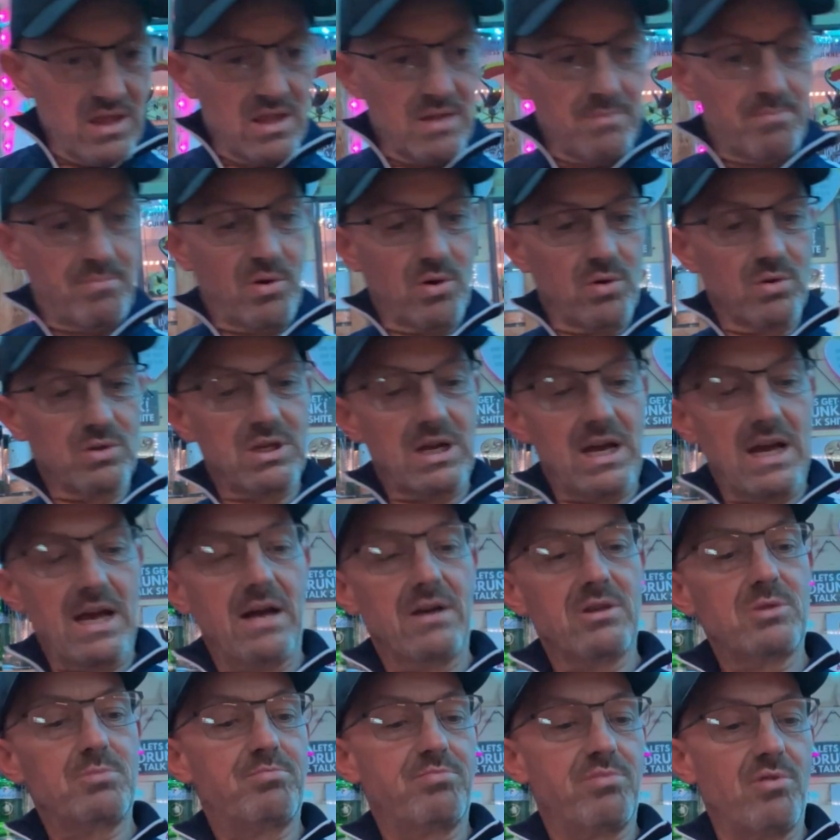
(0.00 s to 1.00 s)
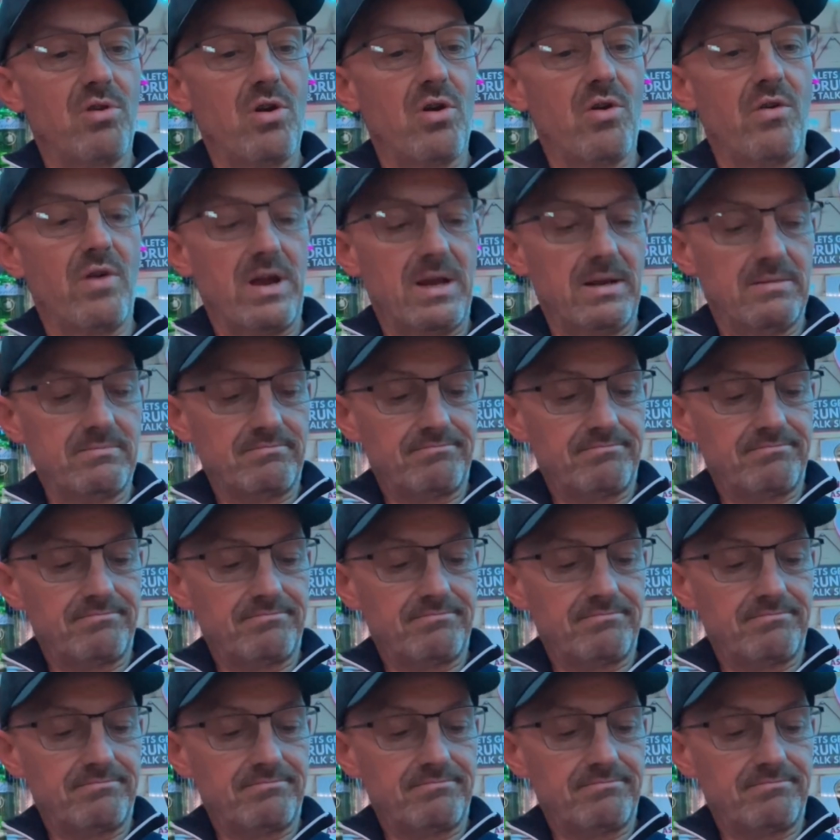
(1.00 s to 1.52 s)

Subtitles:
Porterhouse Brewery